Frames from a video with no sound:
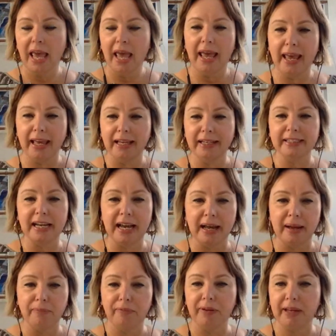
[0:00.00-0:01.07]
And
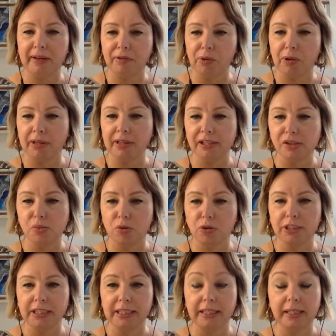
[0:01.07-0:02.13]
for everyone that's
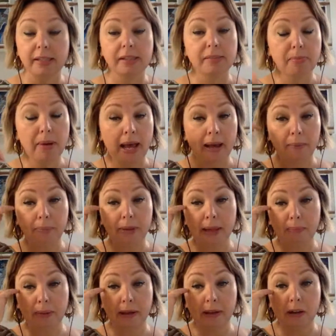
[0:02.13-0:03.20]
watching this,
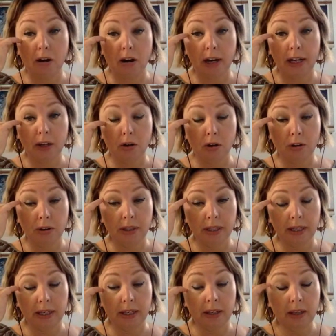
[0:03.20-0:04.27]
keep an eye on
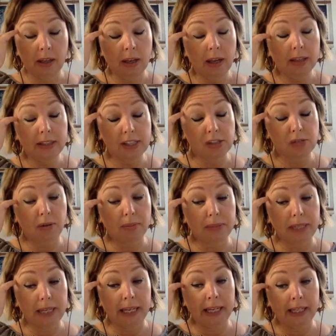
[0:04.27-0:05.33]
the
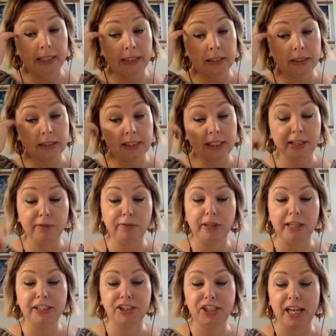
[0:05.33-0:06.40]
DisruptED
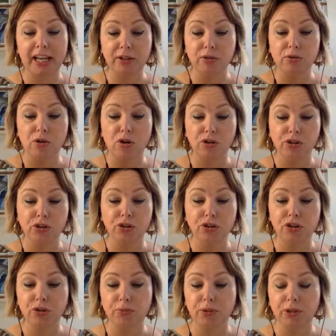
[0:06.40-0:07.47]
TV channel on
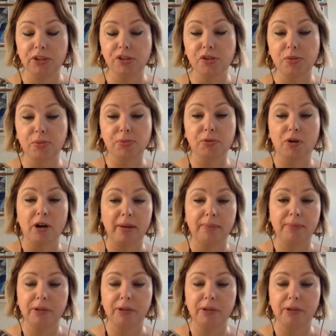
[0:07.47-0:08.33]
YouTube. You can subscribe.